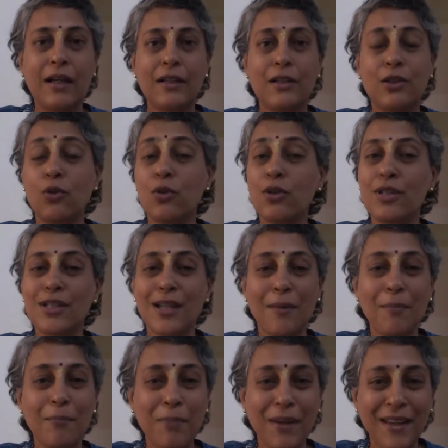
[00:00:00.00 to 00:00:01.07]
Don't
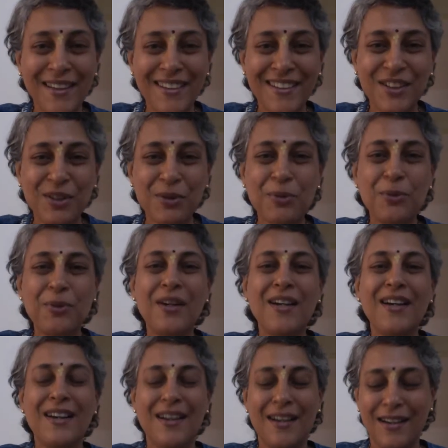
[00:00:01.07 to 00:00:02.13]
jump into
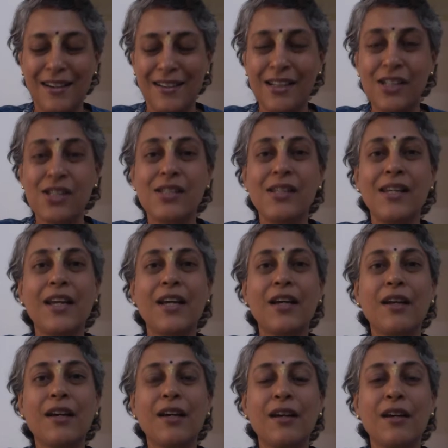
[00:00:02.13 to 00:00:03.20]

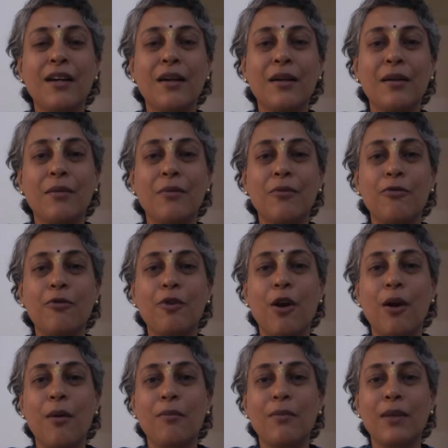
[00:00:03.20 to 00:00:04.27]
listening
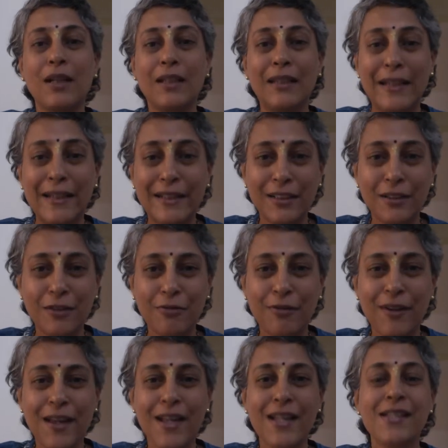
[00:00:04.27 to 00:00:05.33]
from a later
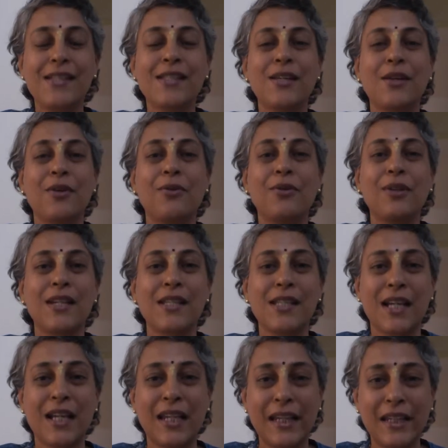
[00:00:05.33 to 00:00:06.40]
phase. There is a
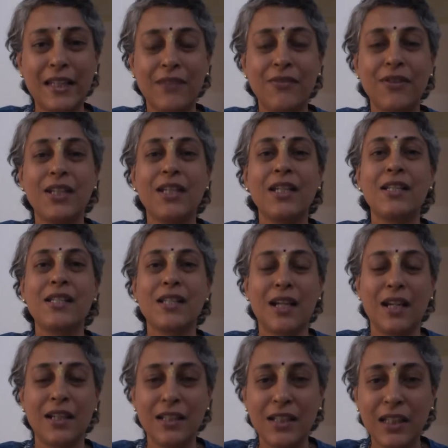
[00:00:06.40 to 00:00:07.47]
connectivity, it's a
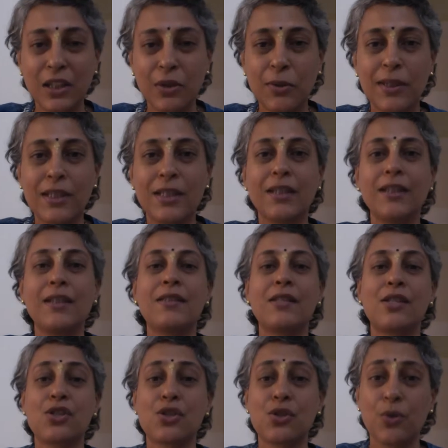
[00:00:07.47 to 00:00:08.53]
continuity, it's a
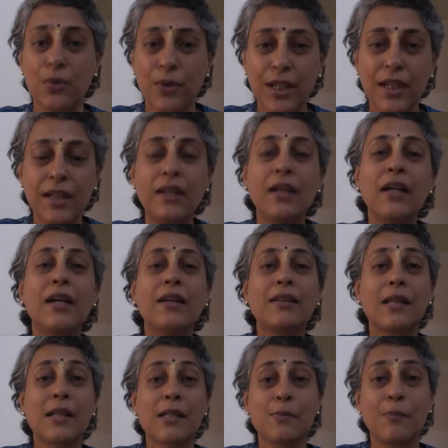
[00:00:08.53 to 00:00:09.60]
story
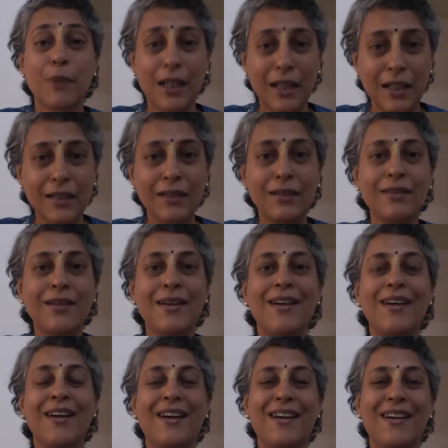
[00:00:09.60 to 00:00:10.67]
that has begun,
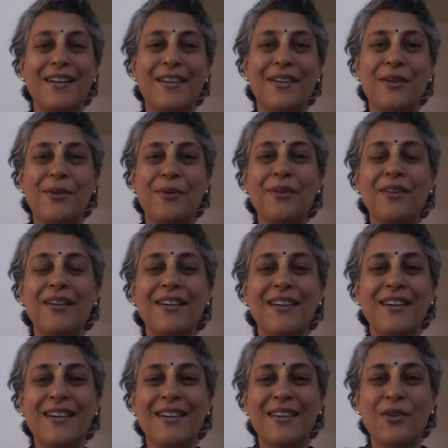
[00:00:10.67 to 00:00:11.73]

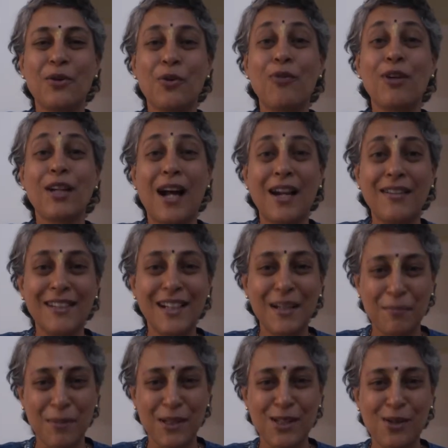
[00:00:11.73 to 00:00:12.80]
over 100
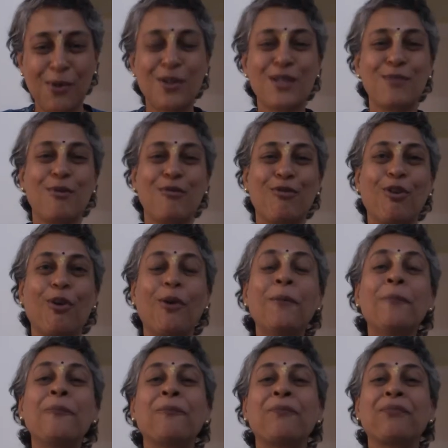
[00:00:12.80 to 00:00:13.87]
episodes before.
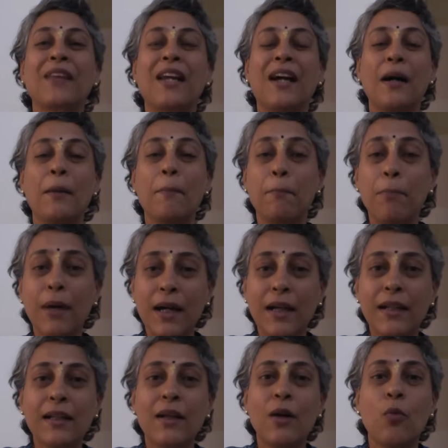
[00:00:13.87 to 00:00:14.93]

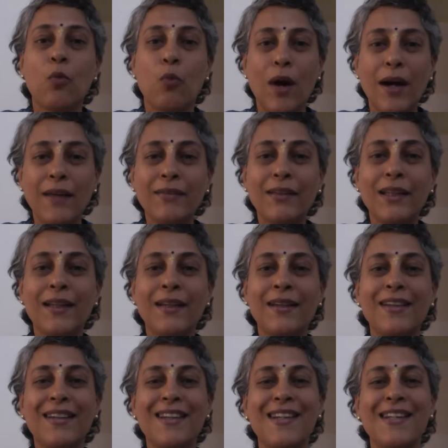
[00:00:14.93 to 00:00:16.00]
But one
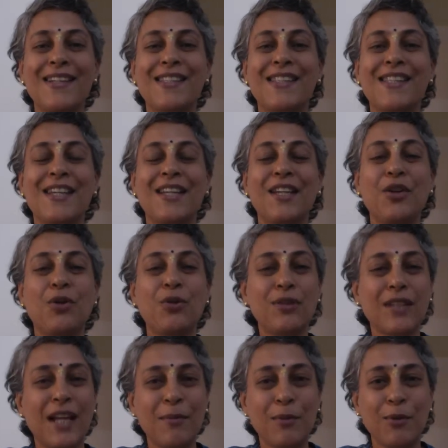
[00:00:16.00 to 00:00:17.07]
thing is that in no
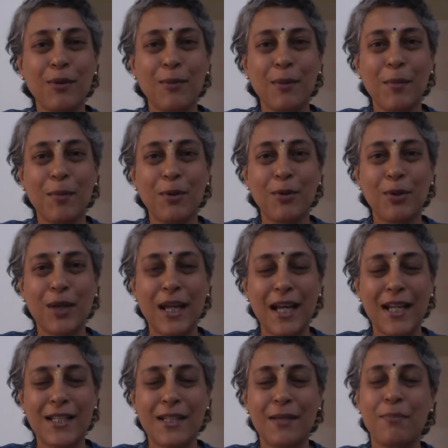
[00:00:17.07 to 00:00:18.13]
time you will be able to
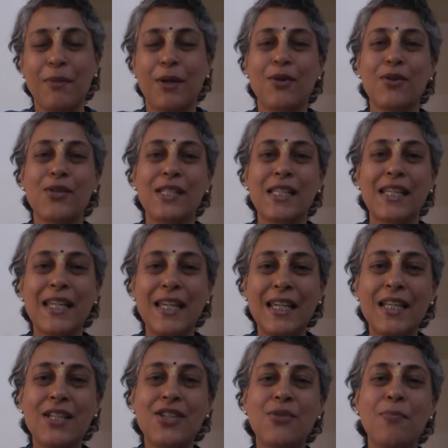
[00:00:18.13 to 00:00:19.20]
catch up because
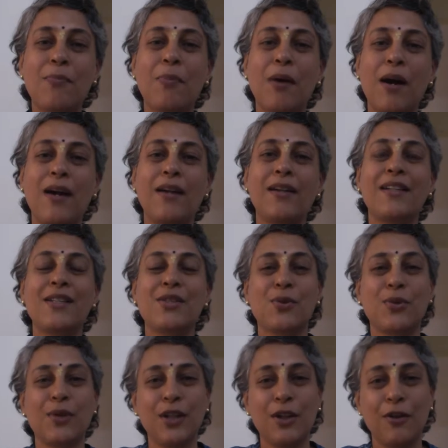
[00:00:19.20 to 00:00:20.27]
each part is
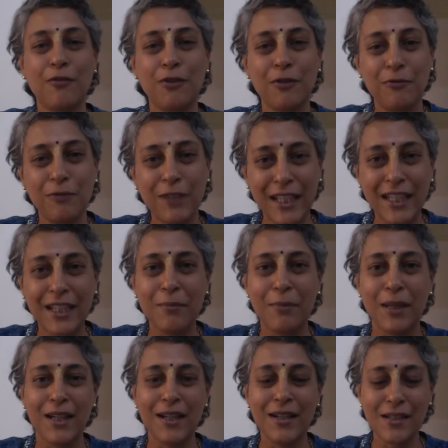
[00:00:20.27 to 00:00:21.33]
only of 15
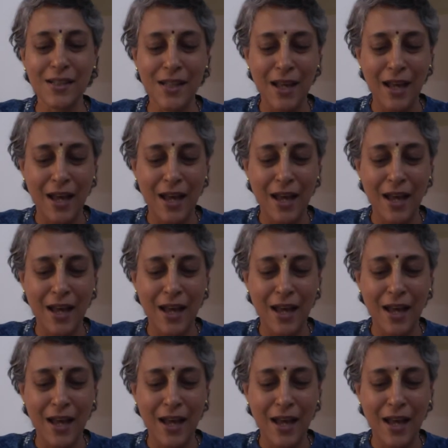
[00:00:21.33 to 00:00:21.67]
minutes.